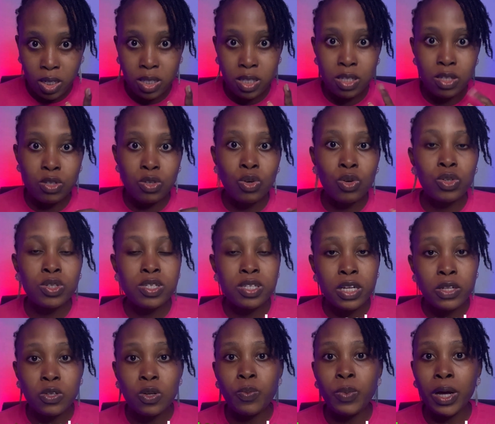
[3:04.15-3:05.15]
So set
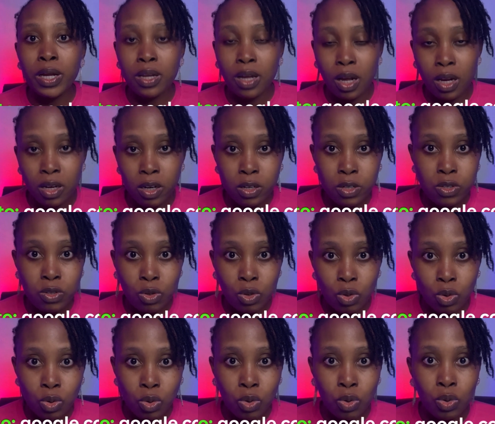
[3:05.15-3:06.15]
up an alert on
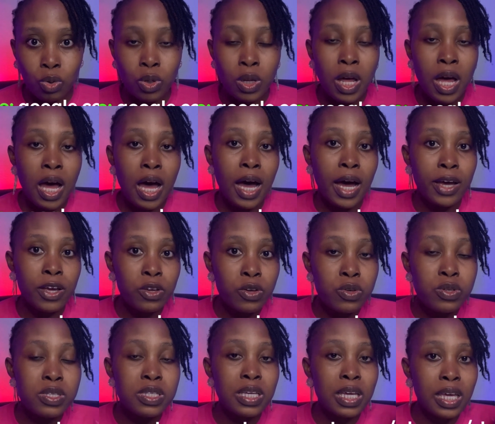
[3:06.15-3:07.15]
Google and use
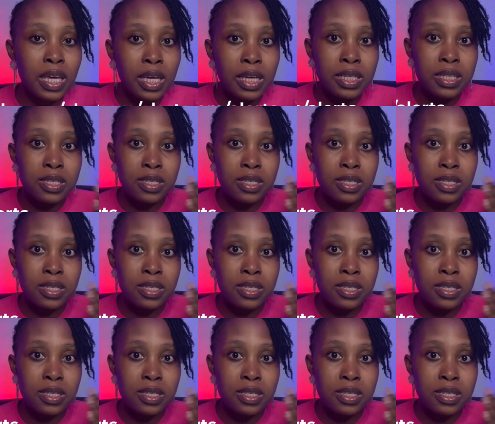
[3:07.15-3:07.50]
the key